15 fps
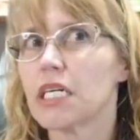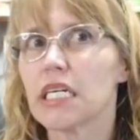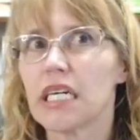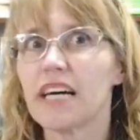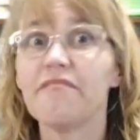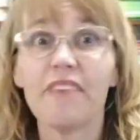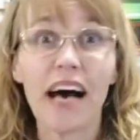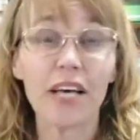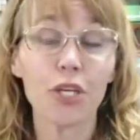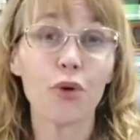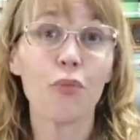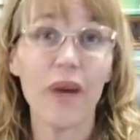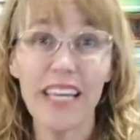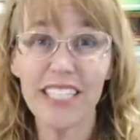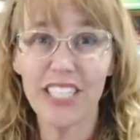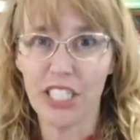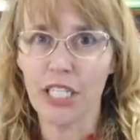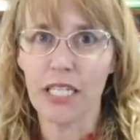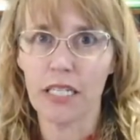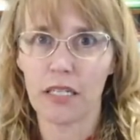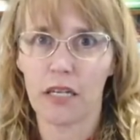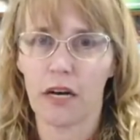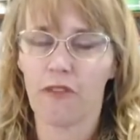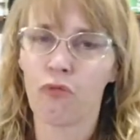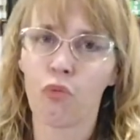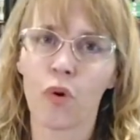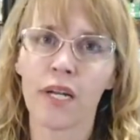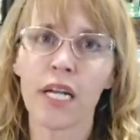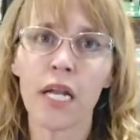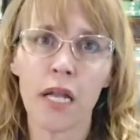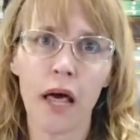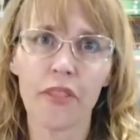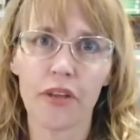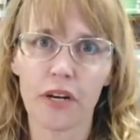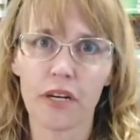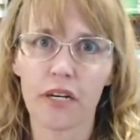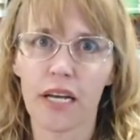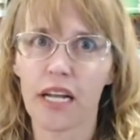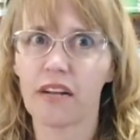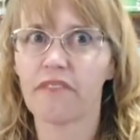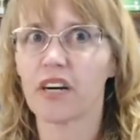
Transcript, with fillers: evaluation of one another and of